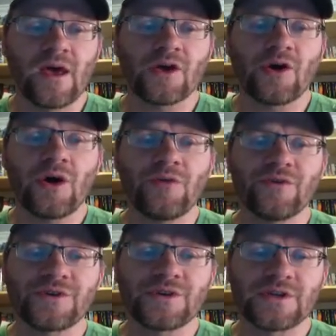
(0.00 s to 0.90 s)
A
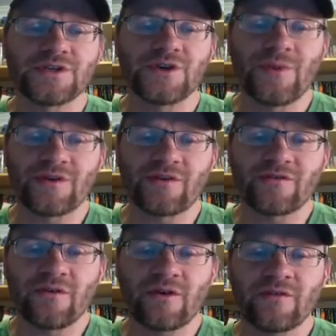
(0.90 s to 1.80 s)
convergent geometric
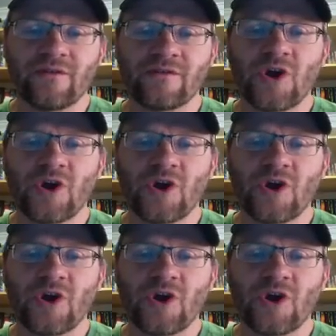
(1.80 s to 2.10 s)
series has a